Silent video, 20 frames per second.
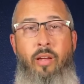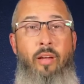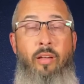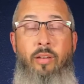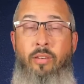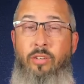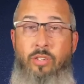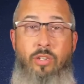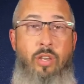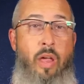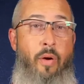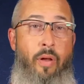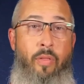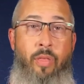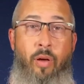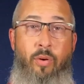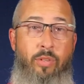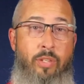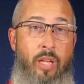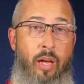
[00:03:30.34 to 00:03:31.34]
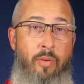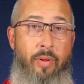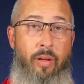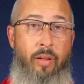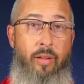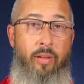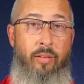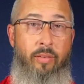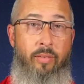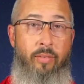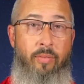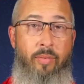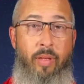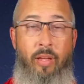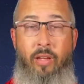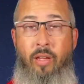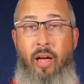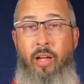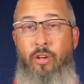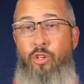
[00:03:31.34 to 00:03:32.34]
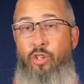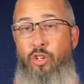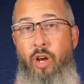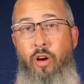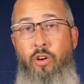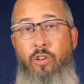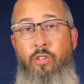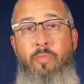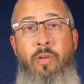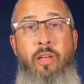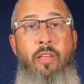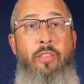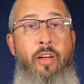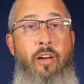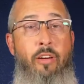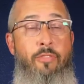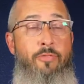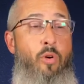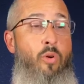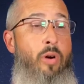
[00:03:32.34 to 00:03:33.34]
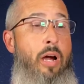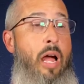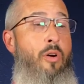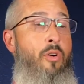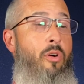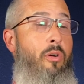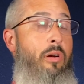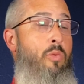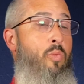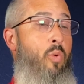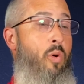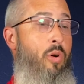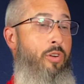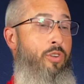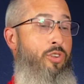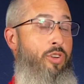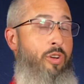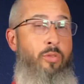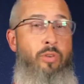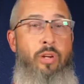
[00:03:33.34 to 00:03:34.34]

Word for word: It's not what I thought was coming. God chose me, therefore I will reward you.